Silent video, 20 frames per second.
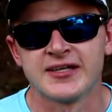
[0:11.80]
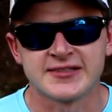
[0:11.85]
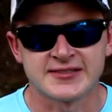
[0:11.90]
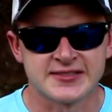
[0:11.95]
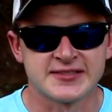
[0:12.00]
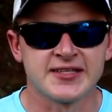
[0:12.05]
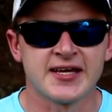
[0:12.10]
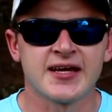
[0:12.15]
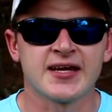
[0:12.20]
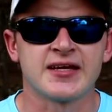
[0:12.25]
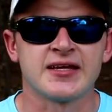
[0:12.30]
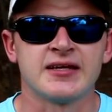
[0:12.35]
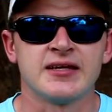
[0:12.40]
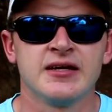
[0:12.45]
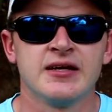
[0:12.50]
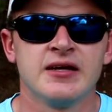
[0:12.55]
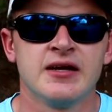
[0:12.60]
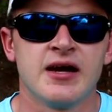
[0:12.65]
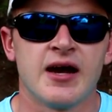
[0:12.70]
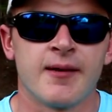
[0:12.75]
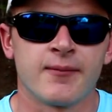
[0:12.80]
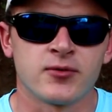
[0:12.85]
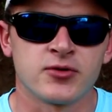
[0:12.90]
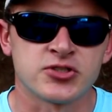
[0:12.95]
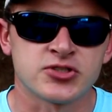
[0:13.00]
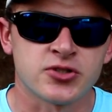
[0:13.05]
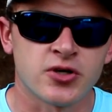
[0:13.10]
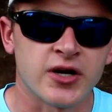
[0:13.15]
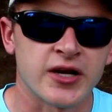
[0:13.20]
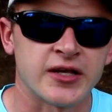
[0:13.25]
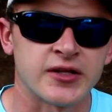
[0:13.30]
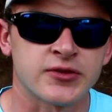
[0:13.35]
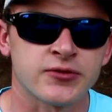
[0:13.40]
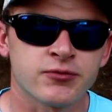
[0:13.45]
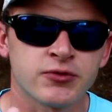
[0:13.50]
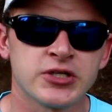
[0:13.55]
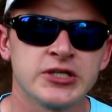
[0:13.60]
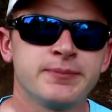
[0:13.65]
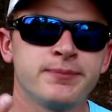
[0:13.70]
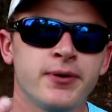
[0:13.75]
and today I'm going to start a
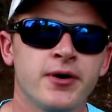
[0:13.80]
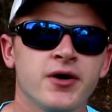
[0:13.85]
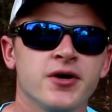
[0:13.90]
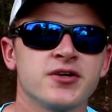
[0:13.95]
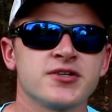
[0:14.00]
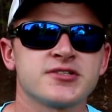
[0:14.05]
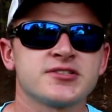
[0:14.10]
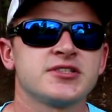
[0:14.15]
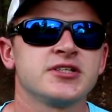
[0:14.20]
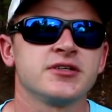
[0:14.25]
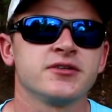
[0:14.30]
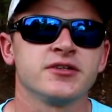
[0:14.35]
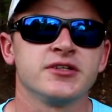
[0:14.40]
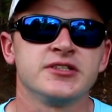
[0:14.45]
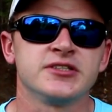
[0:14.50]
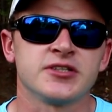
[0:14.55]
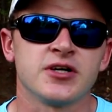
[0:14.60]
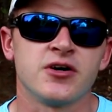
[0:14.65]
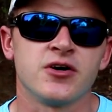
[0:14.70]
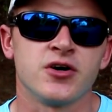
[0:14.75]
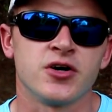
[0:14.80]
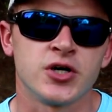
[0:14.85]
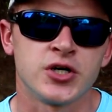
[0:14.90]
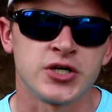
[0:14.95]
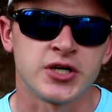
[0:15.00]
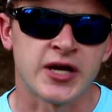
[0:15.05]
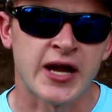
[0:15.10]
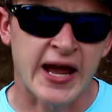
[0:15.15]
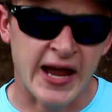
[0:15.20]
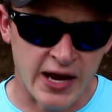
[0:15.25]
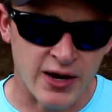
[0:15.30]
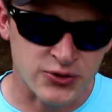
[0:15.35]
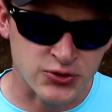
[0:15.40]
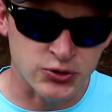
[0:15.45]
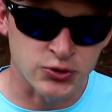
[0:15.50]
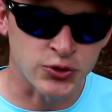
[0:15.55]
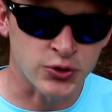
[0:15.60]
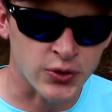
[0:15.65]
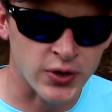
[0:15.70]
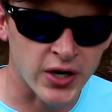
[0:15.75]
three-part series on how
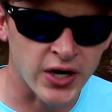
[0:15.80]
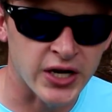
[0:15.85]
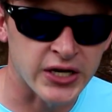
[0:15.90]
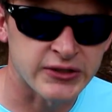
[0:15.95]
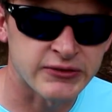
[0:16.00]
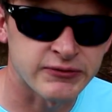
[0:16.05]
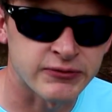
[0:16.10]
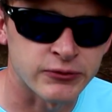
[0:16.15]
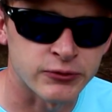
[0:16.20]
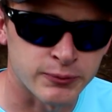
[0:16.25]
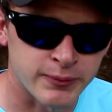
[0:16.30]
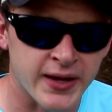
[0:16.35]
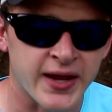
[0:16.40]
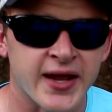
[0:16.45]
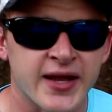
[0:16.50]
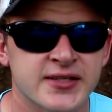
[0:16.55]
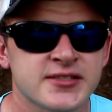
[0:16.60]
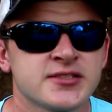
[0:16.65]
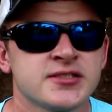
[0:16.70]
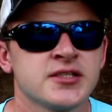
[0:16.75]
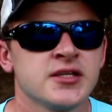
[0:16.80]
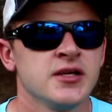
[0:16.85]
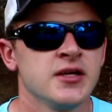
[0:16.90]
to crank for bass.